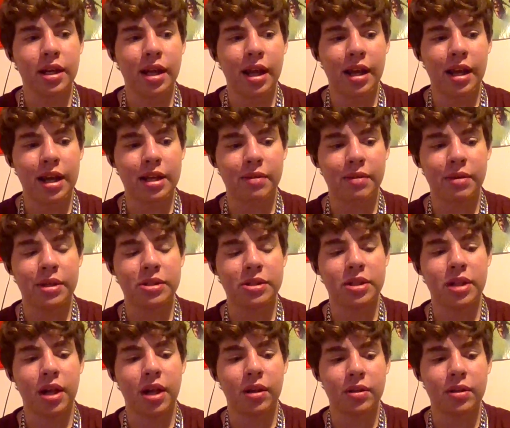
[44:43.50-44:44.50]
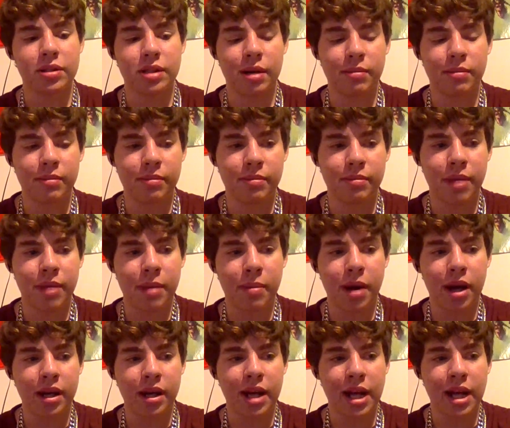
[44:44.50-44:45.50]
like $300 on my
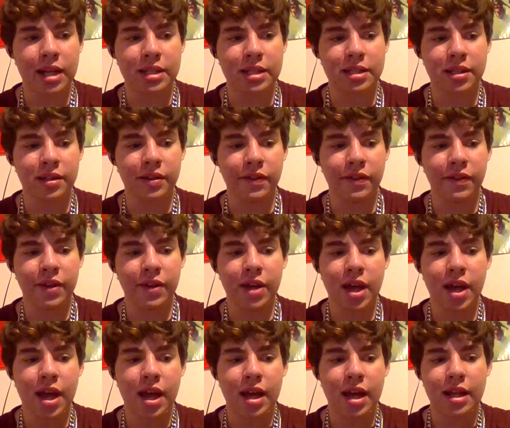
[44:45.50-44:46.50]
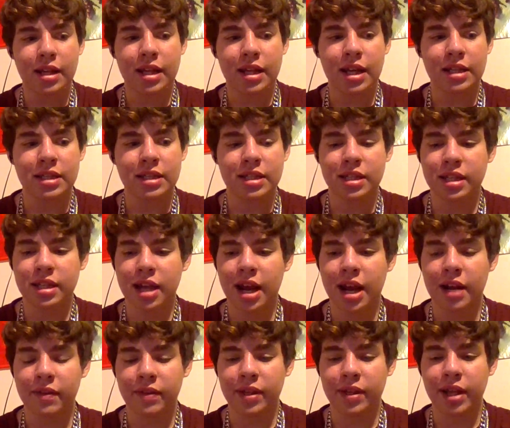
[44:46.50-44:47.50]
podcast stuff, that's kind
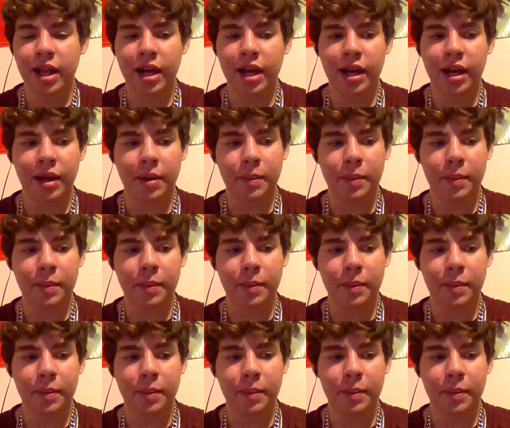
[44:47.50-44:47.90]
of a lot.